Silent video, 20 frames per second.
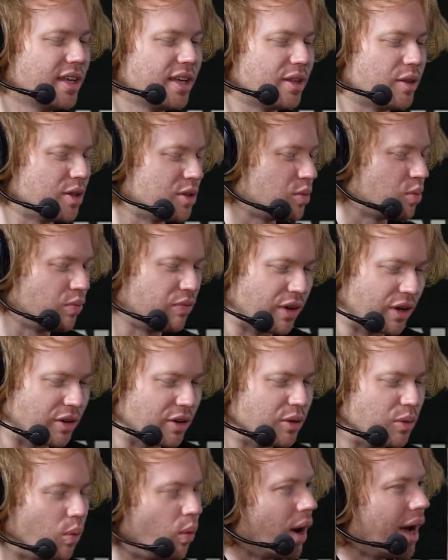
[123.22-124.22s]
that's
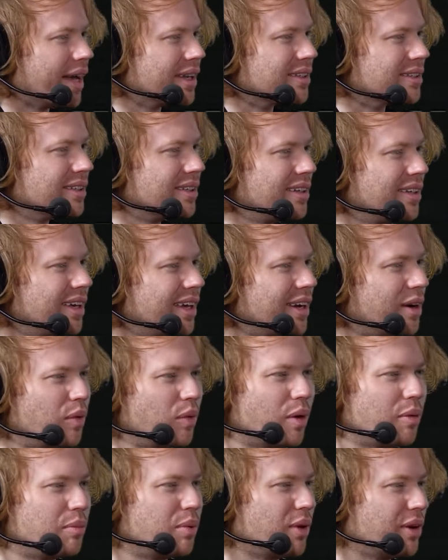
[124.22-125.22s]
very wet. And at
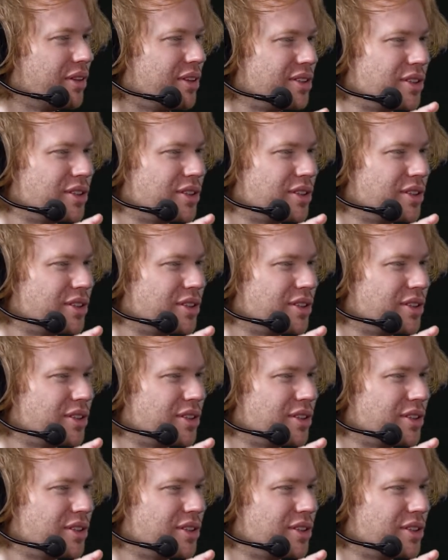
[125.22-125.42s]
one point,